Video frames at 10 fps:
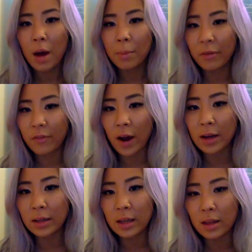But
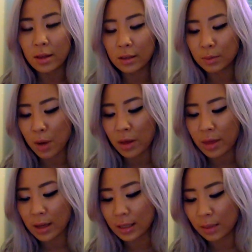finally, this month,
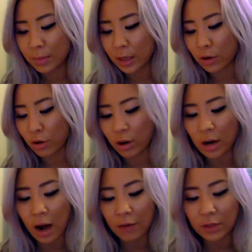it seems like you're going to have